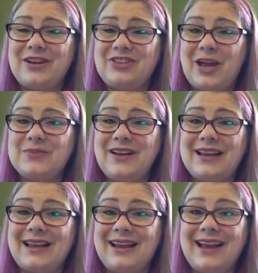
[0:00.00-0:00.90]
jams on
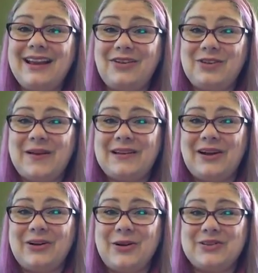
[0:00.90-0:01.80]
at night after my
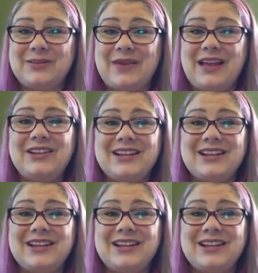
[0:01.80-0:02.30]
daughter goes to bed,